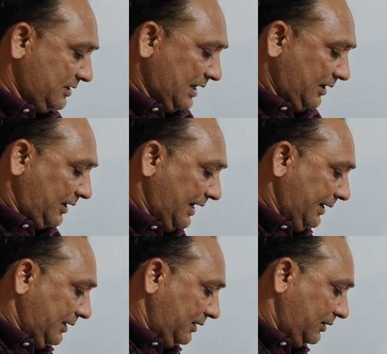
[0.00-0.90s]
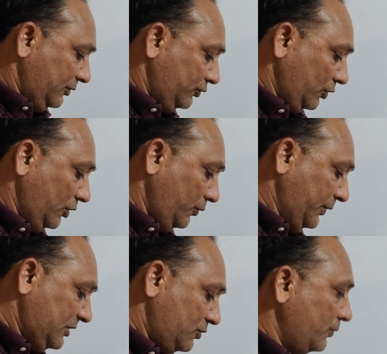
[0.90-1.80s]
chart, right? So
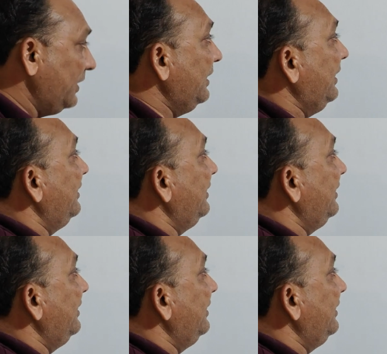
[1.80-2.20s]
which one